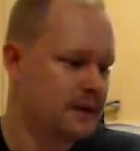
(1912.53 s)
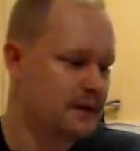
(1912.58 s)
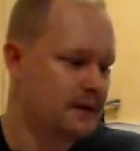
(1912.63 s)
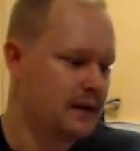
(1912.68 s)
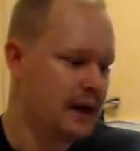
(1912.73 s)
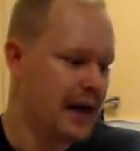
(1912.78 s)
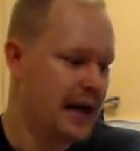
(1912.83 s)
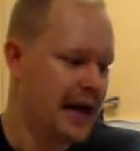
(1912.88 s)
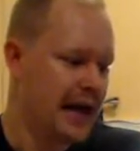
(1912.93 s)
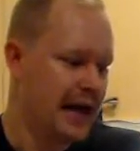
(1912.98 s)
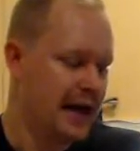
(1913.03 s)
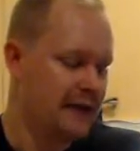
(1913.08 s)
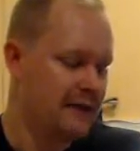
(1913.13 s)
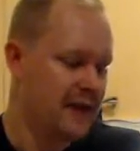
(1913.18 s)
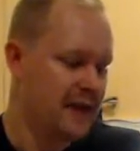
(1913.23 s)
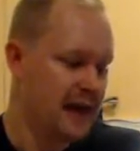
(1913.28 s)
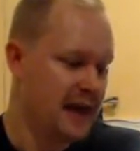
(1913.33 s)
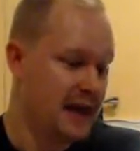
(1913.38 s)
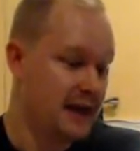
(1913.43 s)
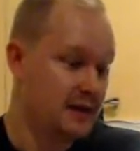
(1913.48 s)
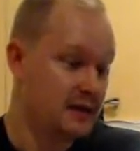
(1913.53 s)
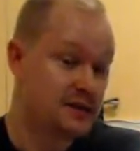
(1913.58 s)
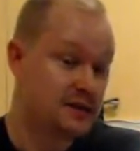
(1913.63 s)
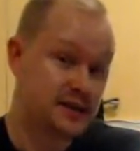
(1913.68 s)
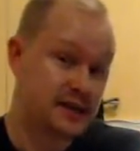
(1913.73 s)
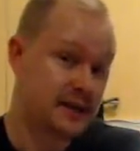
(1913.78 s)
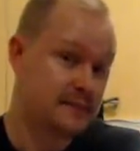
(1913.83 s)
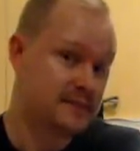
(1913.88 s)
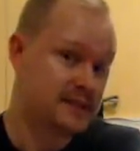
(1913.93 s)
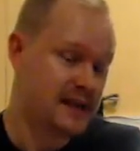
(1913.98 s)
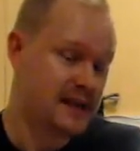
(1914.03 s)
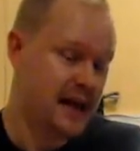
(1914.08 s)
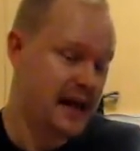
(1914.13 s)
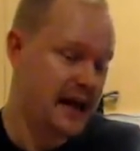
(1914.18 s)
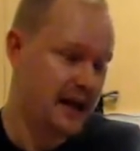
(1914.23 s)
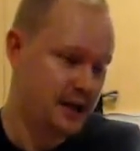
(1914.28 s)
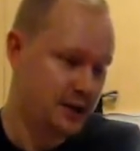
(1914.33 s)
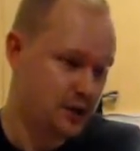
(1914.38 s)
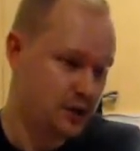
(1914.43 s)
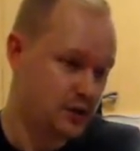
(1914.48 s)
And then chips
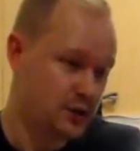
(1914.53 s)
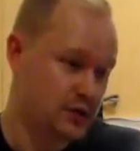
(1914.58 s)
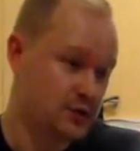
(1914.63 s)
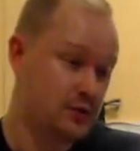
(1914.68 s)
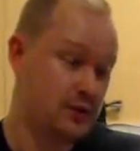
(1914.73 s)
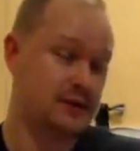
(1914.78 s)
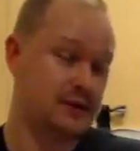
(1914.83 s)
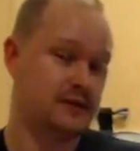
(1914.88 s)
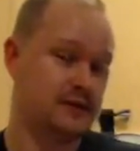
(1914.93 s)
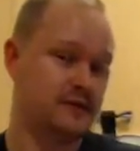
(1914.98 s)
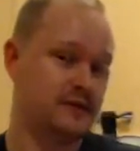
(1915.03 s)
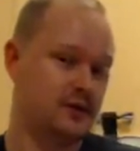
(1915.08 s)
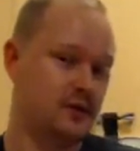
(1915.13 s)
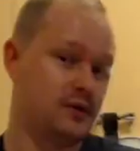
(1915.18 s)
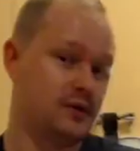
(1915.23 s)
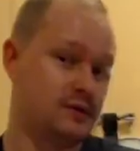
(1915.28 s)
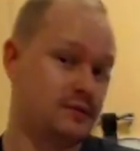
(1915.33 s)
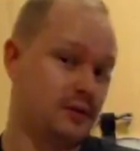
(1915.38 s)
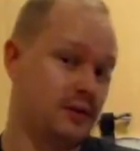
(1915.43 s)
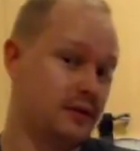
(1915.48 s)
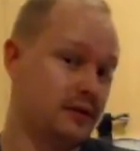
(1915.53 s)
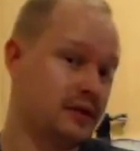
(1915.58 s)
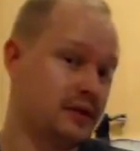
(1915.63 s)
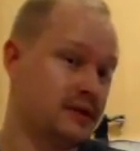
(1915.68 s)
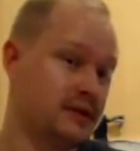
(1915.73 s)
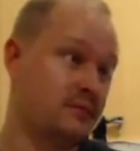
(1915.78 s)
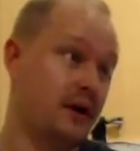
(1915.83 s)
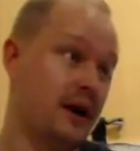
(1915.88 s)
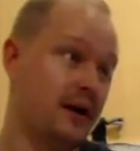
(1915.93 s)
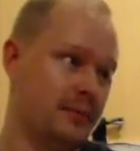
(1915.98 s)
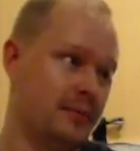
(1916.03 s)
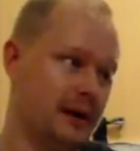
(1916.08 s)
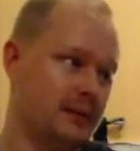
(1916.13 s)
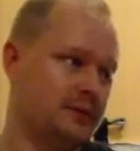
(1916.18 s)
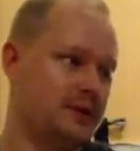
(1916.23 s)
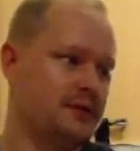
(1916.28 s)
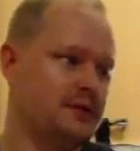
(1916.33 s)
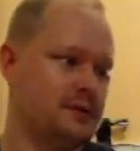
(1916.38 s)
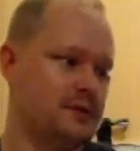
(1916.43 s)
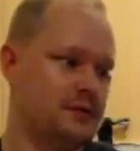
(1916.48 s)
and your choice of sauce, whether it's brown
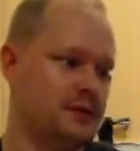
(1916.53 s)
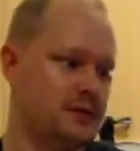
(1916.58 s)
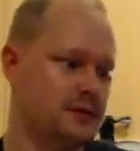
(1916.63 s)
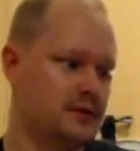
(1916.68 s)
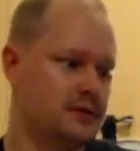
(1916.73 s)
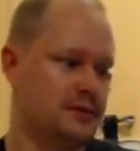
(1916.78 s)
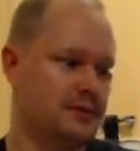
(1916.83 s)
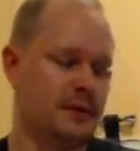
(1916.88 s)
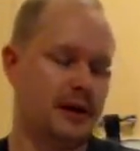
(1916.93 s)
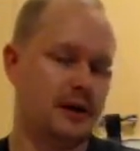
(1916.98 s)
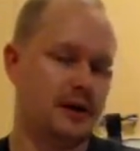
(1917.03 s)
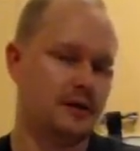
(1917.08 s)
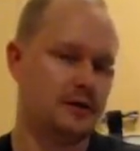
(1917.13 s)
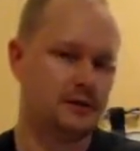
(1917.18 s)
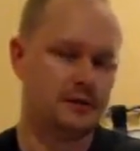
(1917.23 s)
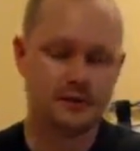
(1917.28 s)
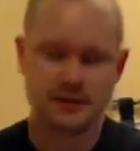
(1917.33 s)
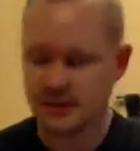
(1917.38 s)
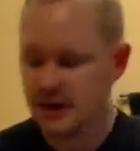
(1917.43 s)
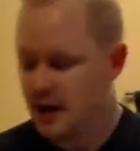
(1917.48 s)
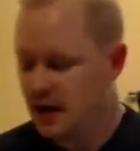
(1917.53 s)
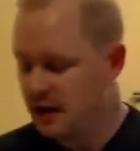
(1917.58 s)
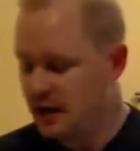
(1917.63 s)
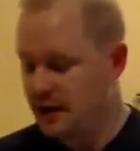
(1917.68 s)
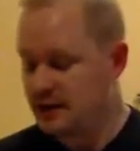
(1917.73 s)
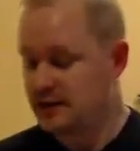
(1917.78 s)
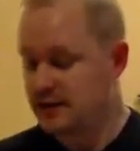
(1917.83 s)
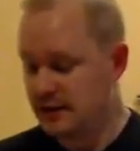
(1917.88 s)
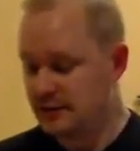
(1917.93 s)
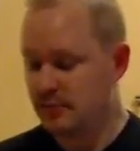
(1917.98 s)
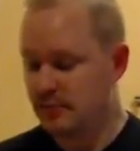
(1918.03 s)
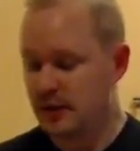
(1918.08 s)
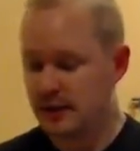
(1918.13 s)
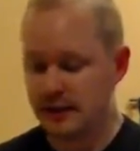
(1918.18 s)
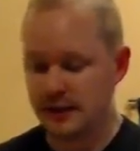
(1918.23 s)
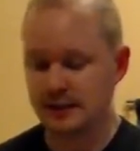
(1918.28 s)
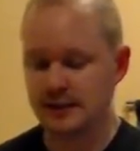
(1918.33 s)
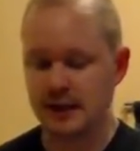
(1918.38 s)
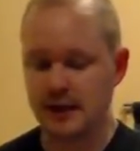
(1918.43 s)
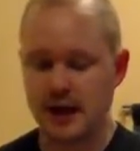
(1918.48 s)
barbecue sauce or tomato sauce. And chip
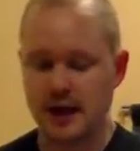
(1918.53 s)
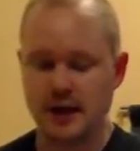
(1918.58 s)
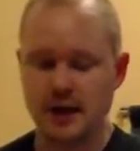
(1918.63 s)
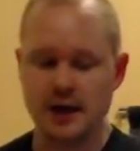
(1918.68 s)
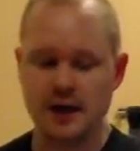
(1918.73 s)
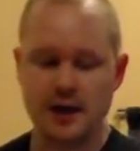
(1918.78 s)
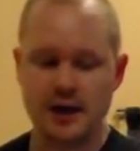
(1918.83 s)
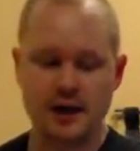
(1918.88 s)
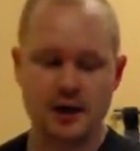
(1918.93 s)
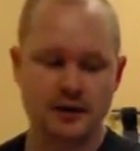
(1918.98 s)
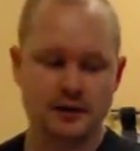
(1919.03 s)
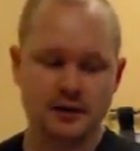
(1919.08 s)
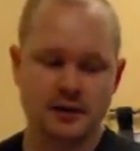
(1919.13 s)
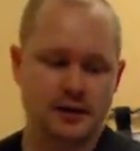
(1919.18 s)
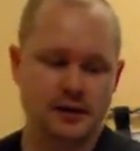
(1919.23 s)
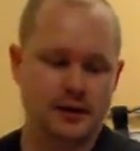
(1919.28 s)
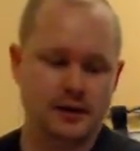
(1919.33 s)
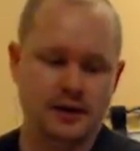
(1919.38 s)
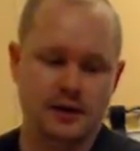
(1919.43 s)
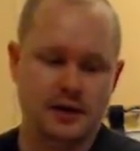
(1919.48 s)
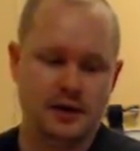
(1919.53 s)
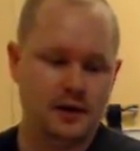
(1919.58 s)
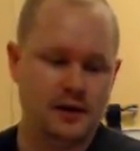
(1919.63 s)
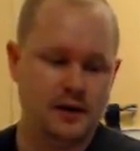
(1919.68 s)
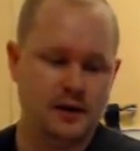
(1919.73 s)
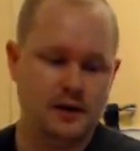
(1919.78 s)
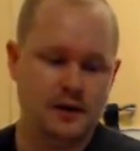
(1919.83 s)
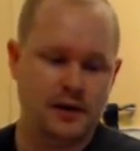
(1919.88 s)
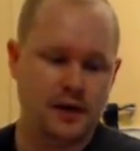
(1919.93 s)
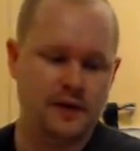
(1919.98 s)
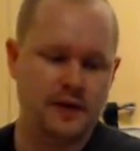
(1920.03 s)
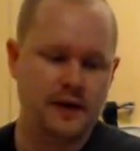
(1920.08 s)
buddies are, they're